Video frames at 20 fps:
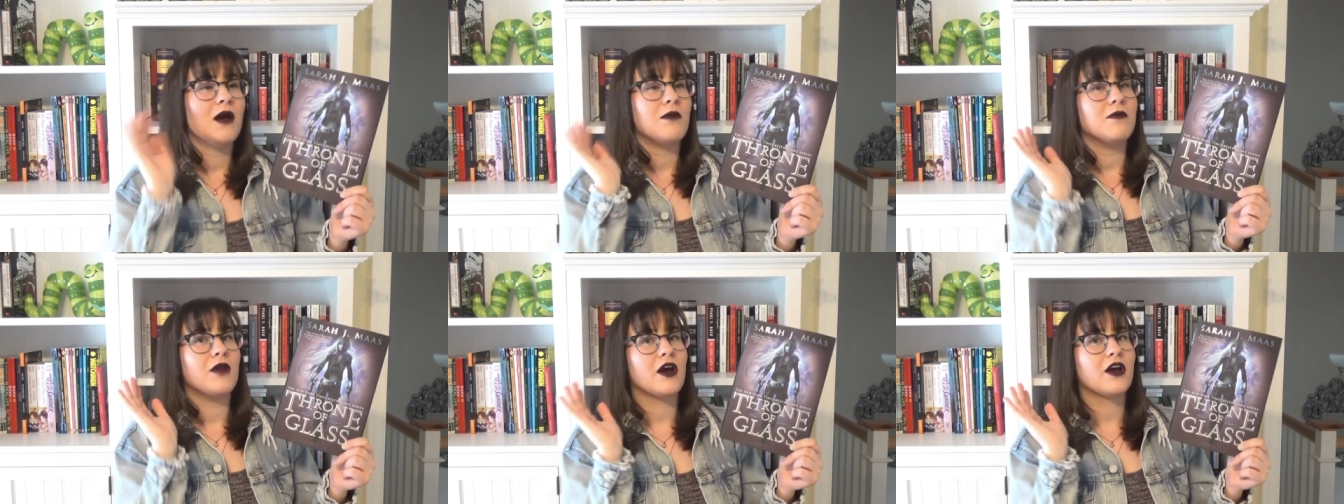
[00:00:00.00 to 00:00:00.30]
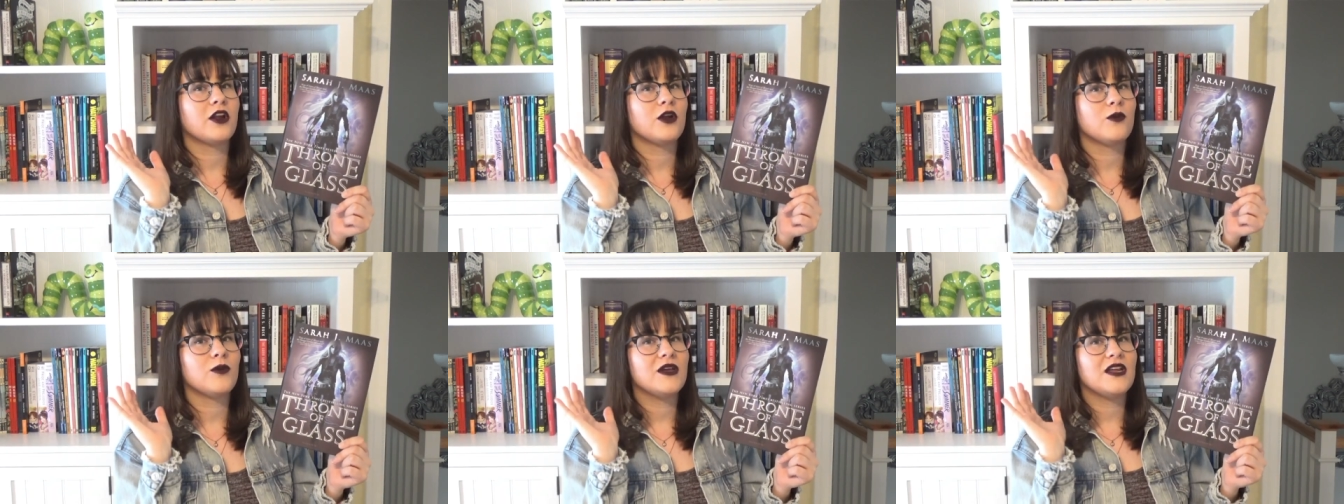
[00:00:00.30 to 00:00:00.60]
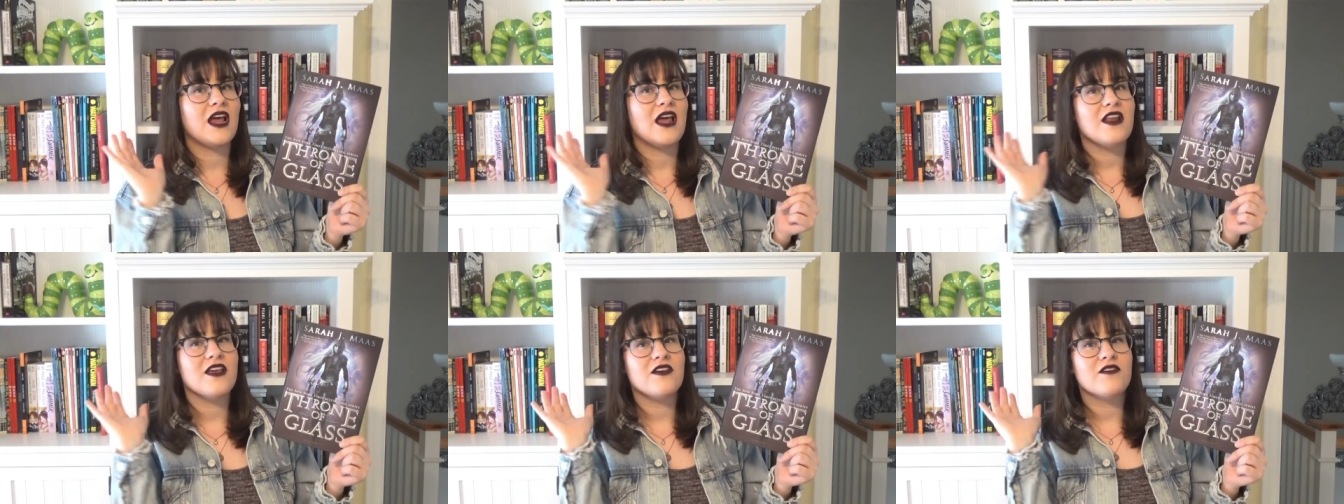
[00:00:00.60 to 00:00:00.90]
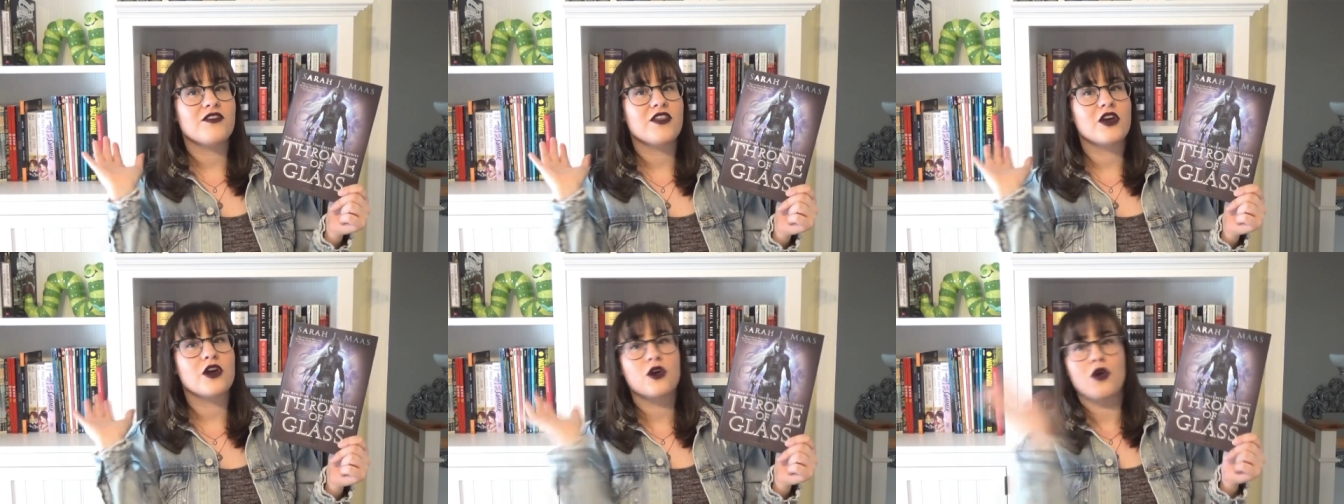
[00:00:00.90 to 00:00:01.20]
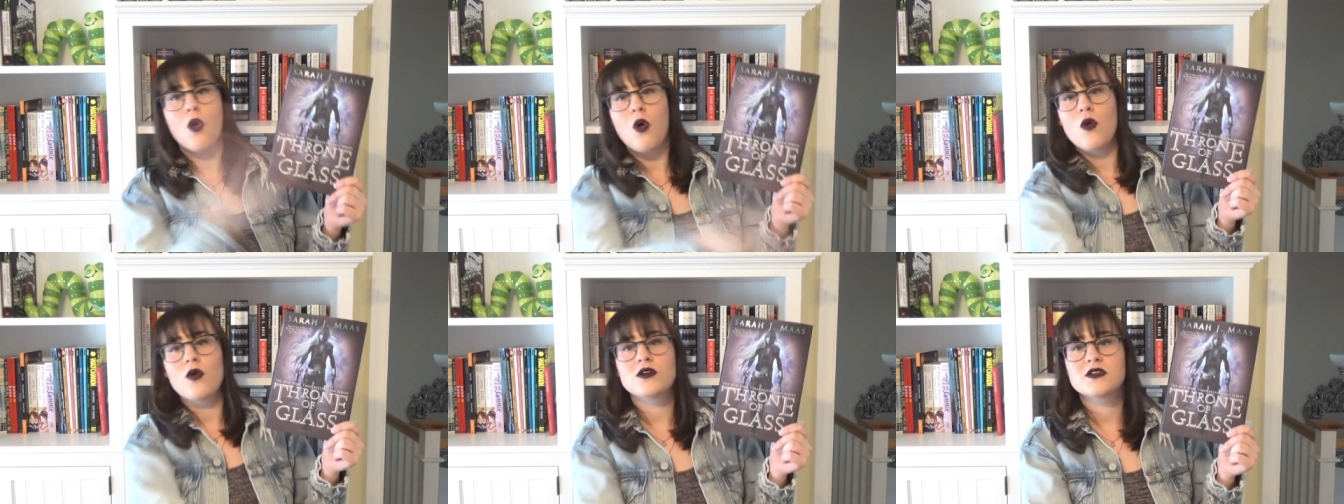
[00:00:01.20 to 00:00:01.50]
I'm not going to read any of the
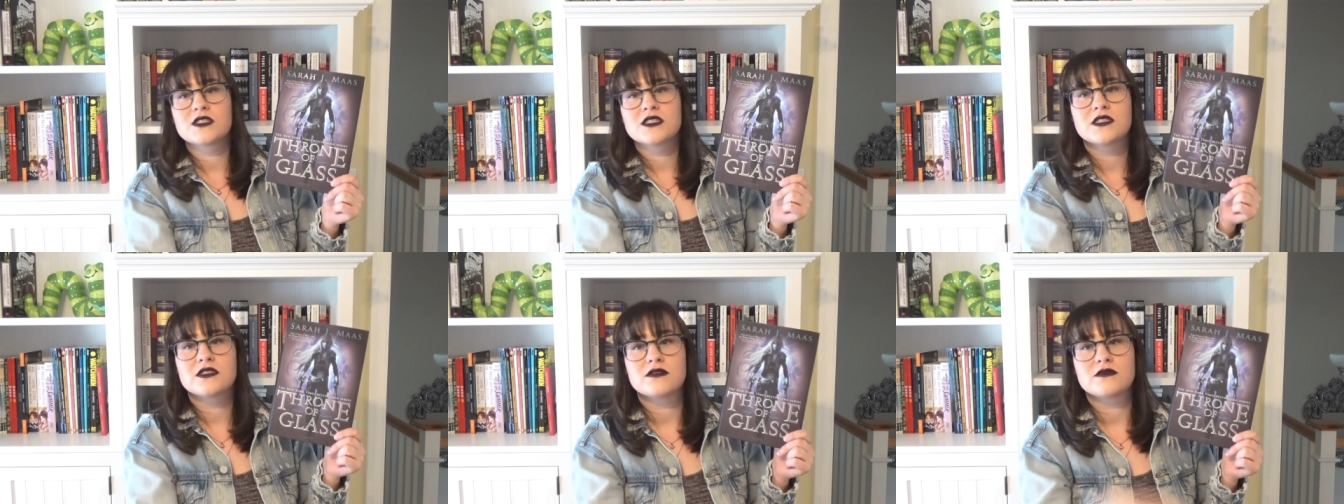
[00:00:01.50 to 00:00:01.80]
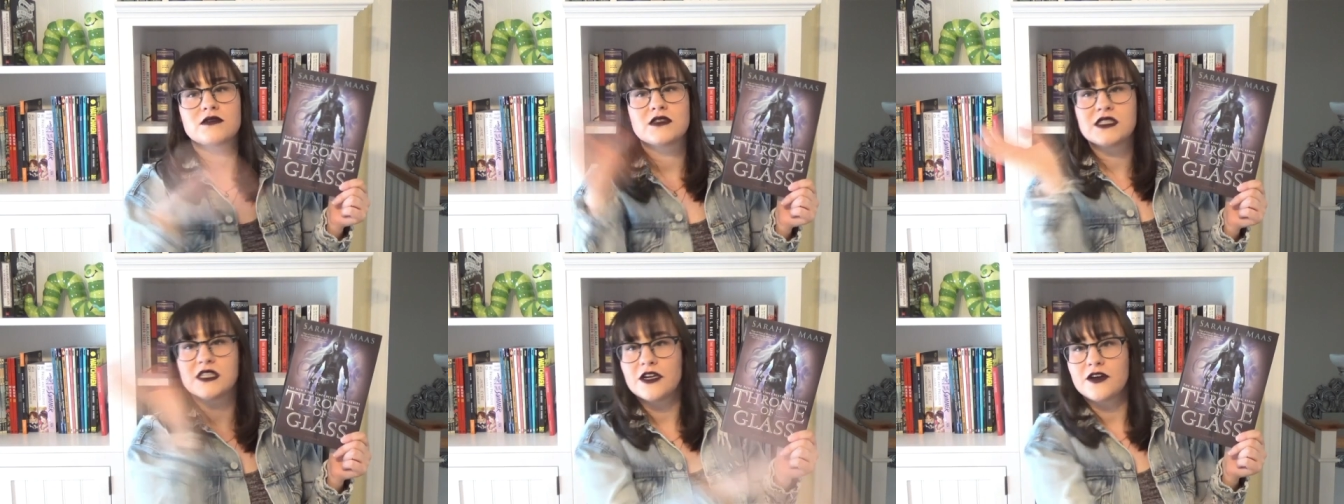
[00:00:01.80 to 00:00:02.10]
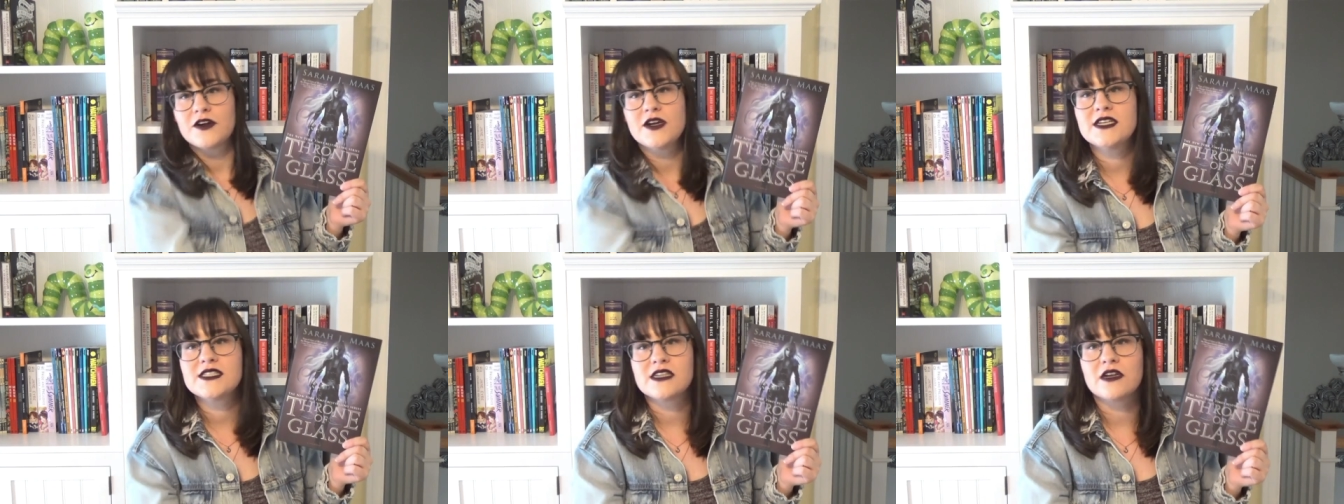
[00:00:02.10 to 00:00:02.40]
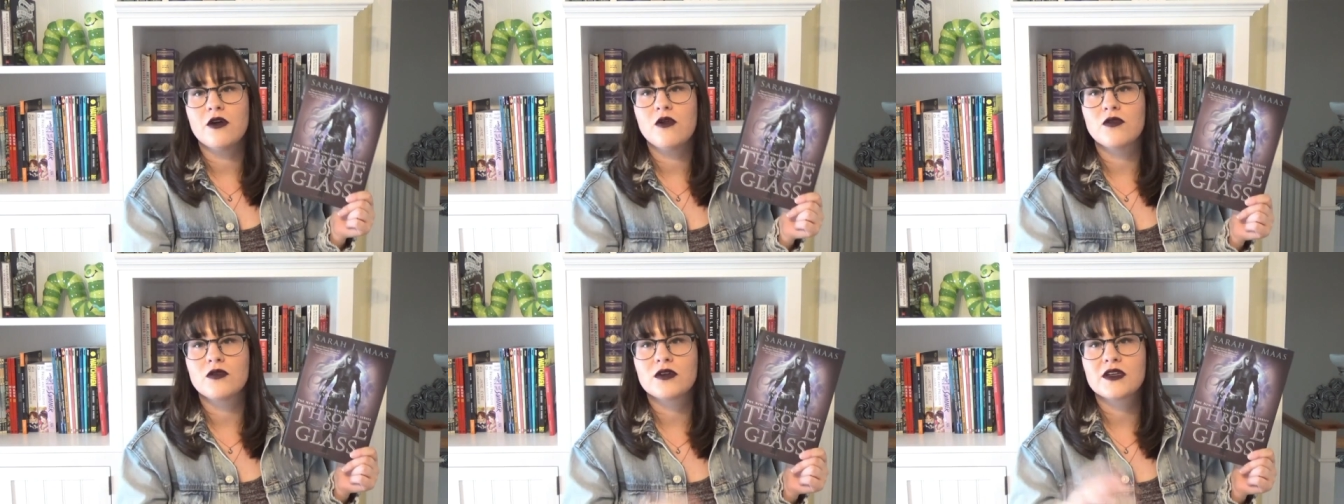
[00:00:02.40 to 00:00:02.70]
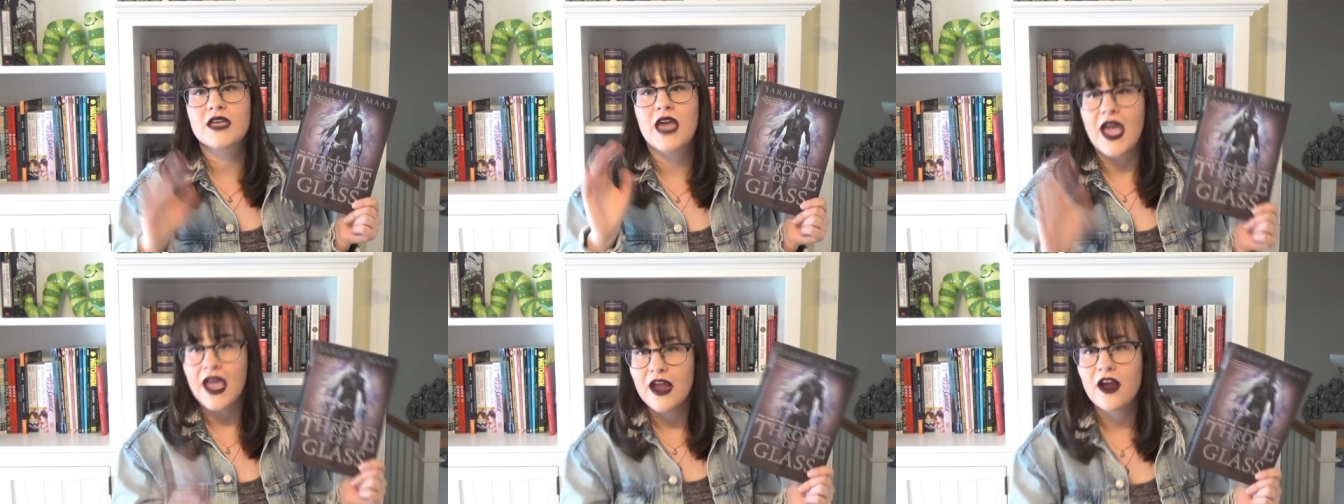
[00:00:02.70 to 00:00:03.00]
Courts series. I don't
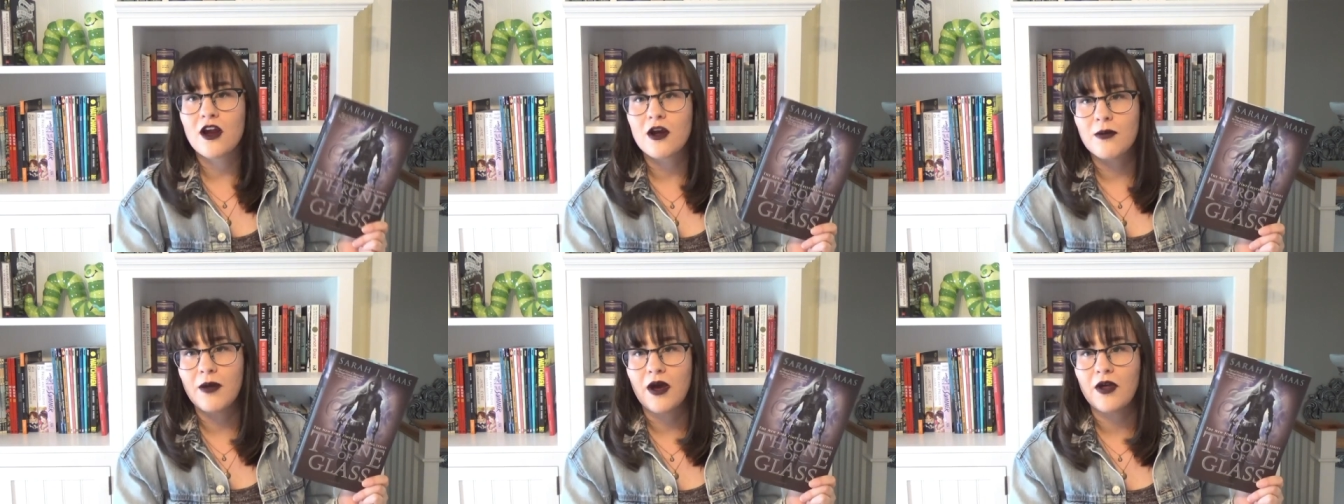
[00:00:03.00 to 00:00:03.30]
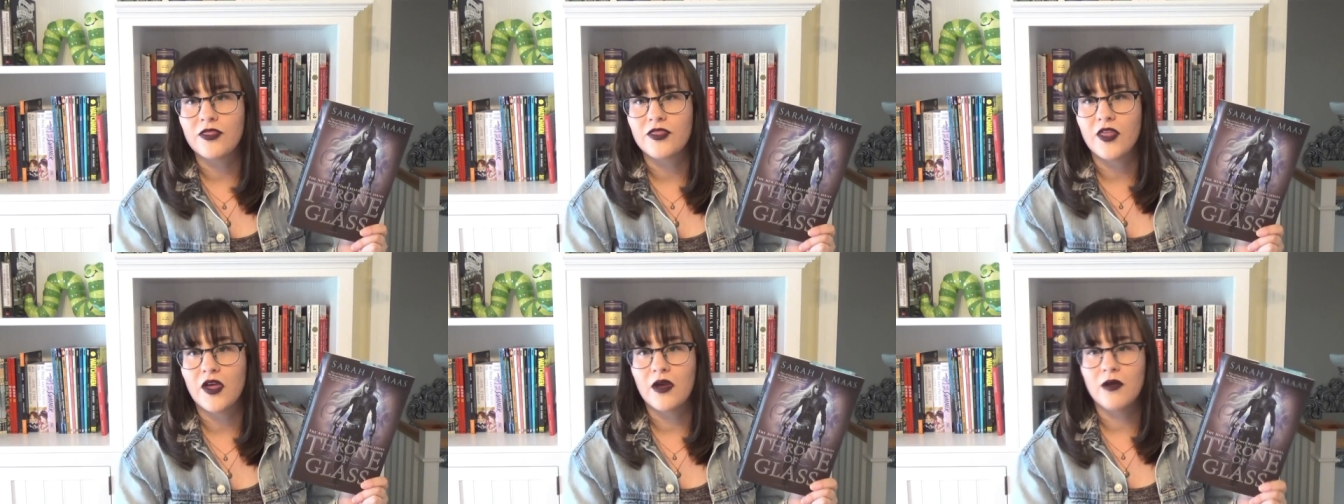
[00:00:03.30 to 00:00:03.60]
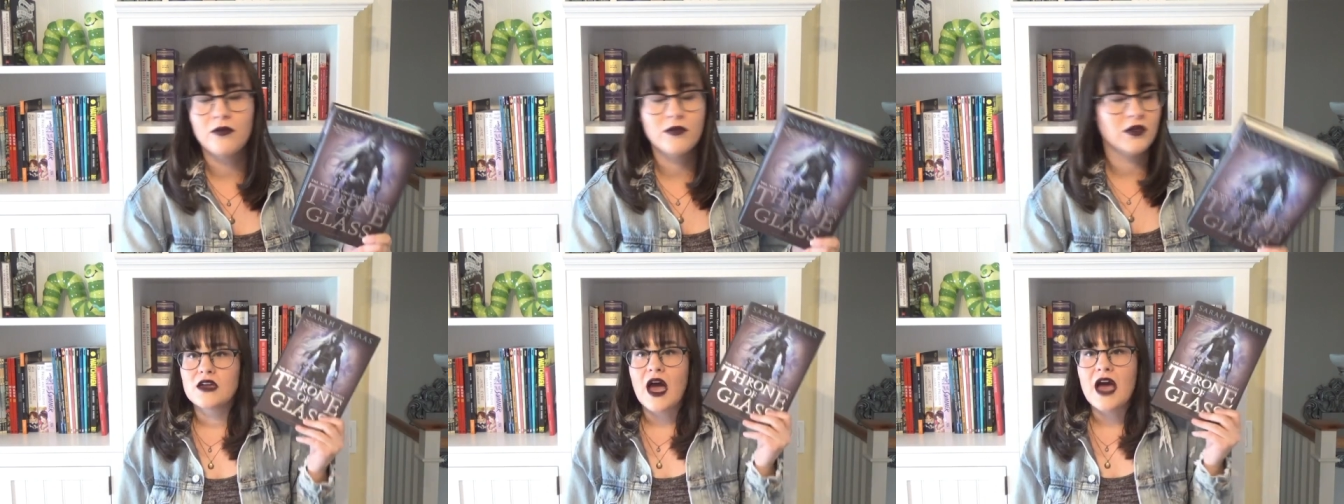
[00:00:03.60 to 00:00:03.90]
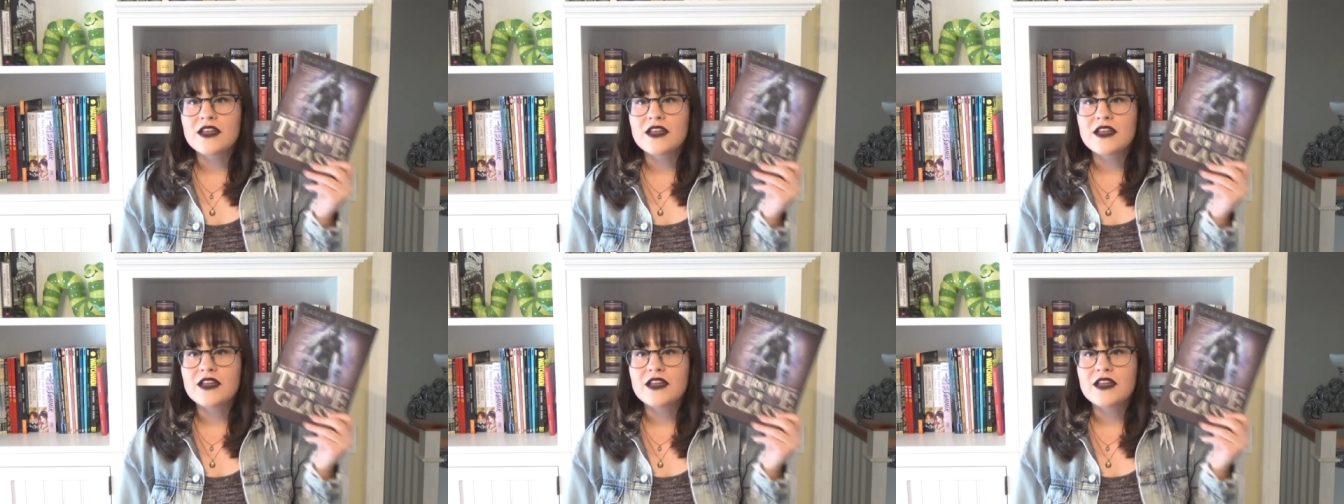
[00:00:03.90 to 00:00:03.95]
care about them.